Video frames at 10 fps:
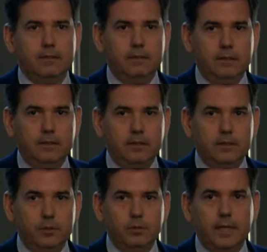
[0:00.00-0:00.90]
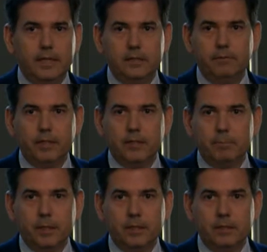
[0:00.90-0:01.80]
UK is very
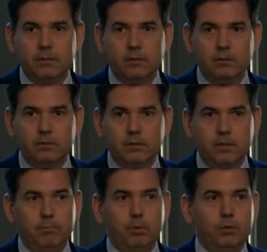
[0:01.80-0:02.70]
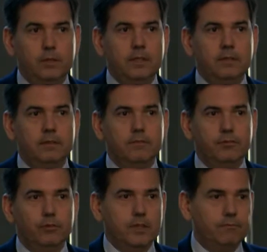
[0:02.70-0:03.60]
dependent on importing
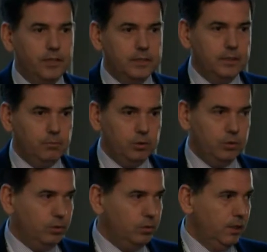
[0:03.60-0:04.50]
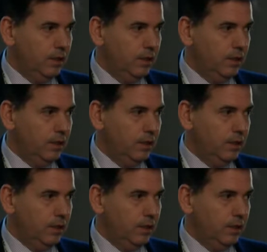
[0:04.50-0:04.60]
fruit and vegetables. So